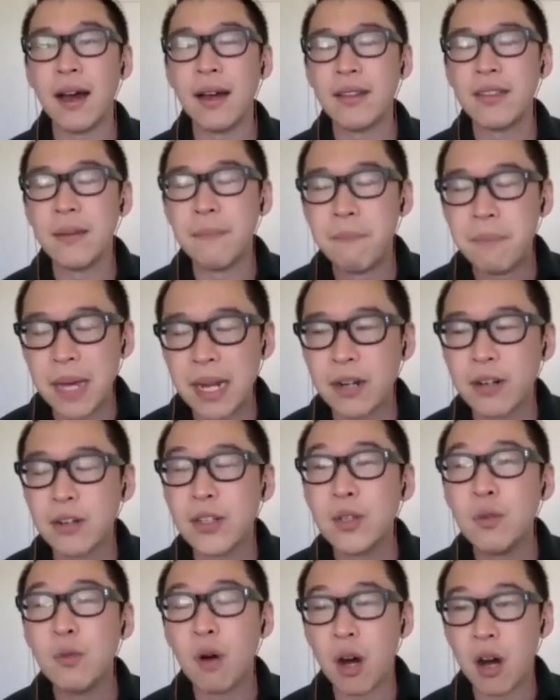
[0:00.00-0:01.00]
The better
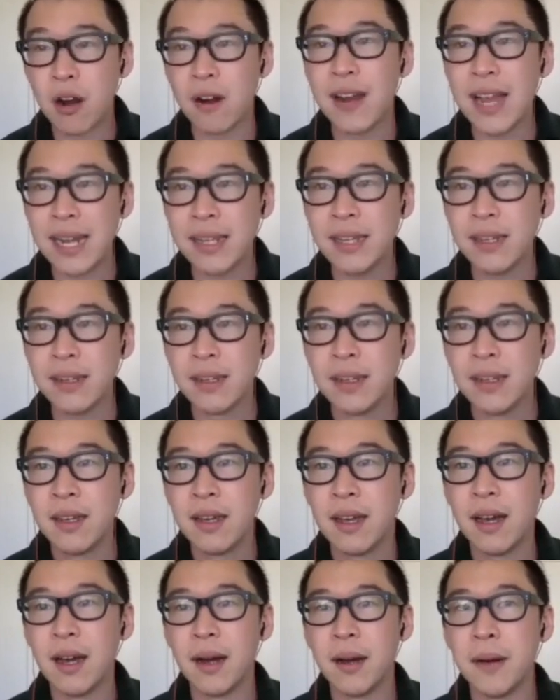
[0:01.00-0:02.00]
you are at it,
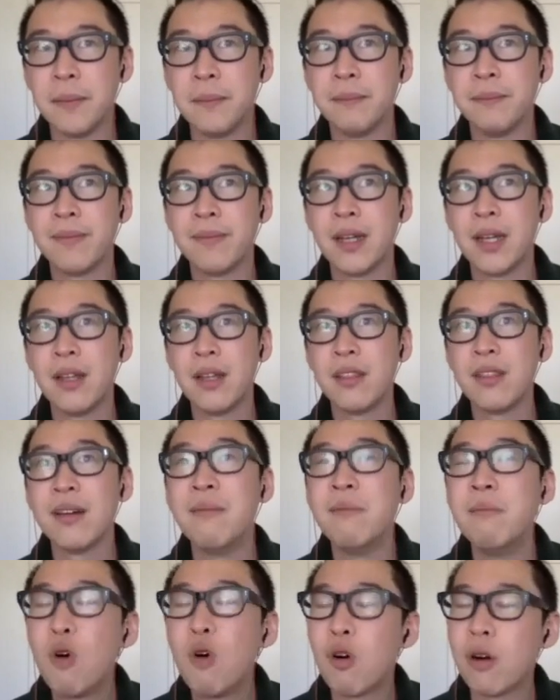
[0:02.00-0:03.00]
the
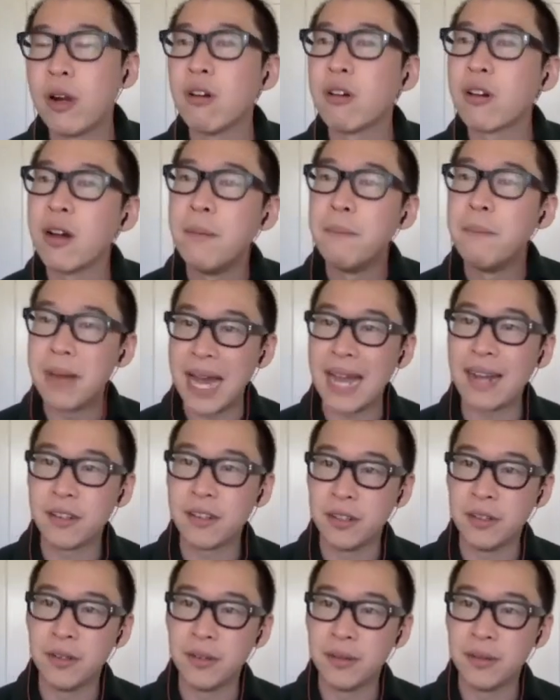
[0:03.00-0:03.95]
more it'll come back to you.